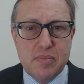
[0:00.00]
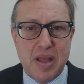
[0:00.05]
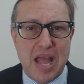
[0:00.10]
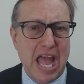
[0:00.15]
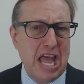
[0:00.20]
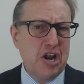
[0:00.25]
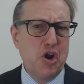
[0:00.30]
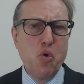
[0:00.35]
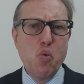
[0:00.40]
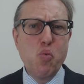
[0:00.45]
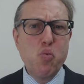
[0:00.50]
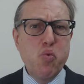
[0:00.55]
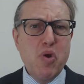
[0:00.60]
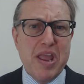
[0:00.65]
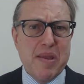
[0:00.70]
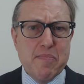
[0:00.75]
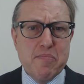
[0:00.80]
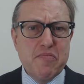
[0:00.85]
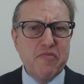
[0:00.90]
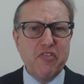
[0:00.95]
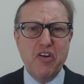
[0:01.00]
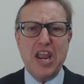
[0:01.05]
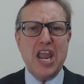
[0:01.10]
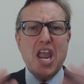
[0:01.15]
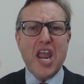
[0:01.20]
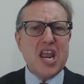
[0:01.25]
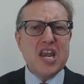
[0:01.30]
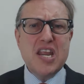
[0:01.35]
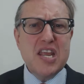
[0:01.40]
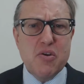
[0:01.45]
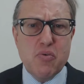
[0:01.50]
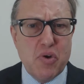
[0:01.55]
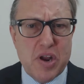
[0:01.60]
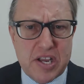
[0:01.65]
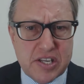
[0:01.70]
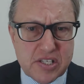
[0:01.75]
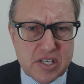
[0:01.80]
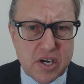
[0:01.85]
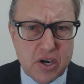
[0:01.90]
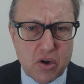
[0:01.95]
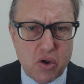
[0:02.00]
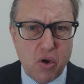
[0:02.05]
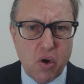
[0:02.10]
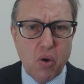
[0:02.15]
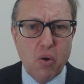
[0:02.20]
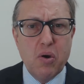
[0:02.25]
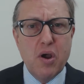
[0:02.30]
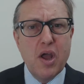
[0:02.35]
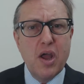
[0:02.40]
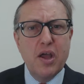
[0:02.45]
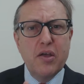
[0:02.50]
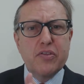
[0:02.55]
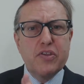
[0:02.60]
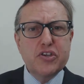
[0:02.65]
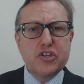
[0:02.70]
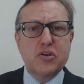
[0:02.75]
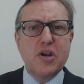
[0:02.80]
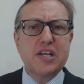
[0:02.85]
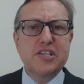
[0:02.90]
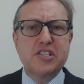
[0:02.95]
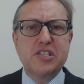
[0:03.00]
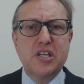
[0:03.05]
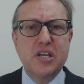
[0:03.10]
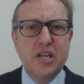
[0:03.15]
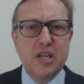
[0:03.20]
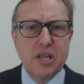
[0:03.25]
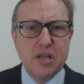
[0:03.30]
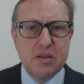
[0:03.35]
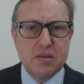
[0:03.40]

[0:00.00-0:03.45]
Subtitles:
at a whim, for any reason at all, the trustee.